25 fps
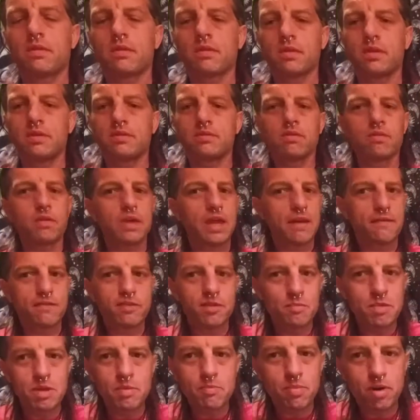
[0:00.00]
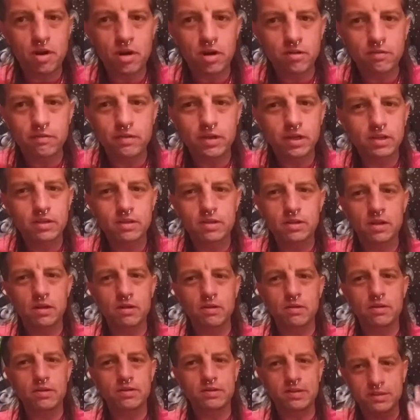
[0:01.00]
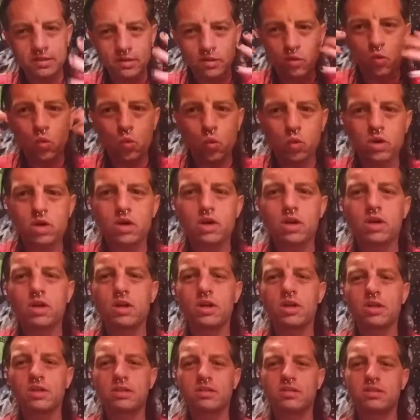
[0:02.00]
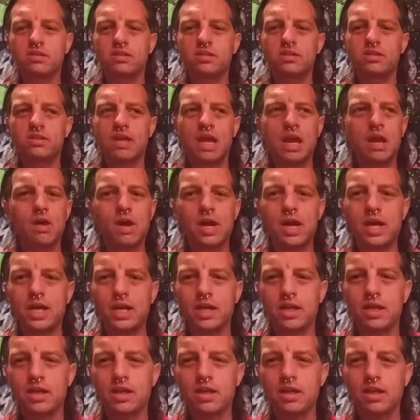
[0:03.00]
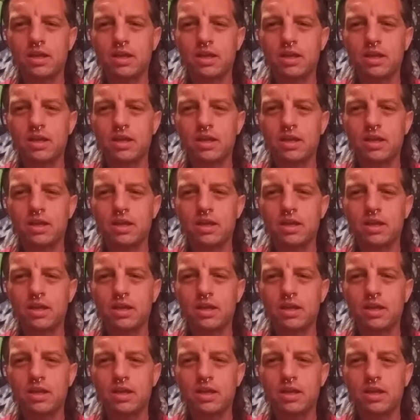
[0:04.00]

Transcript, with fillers: This don't have to be perfect, you know, this isn't word, this is just how I